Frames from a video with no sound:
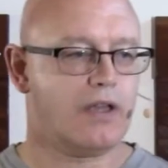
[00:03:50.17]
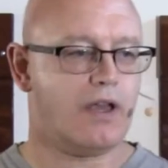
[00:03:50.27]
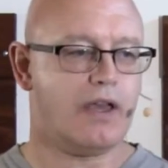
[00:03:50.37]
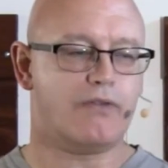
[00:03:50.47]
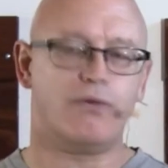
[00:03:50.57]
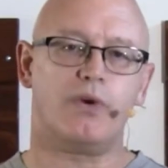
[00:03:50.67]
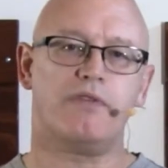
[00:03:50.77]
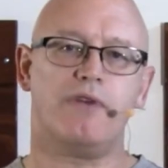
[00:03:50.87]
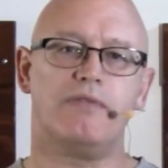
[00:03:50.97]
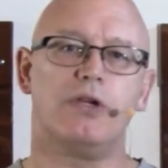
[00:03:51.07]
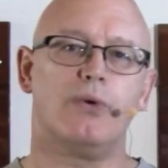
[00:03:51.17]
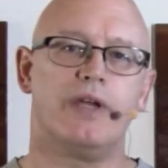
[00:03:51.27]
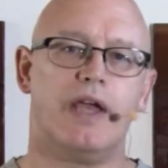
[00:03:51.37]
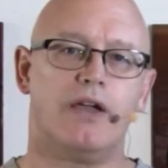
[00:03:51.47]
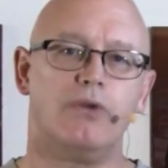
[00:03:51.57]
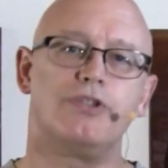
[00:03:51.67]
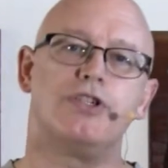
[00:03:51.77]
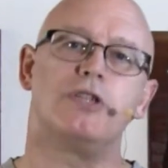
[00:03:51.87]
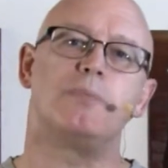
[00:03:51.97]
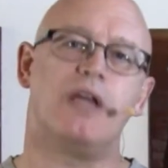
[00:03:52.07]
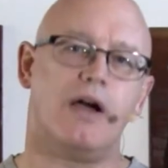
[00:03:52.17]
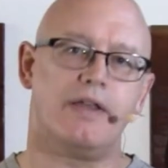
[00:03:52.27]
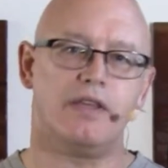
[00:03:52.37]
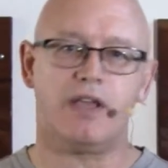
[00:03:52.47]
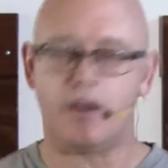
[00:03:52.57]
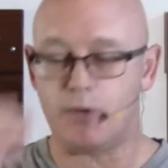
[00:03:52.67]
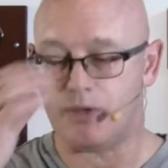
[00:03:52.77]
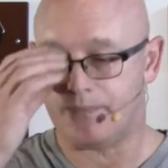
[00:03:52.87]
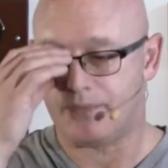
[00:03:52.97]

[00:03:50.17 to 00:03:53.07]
at a 45-degree angle just behind the camera,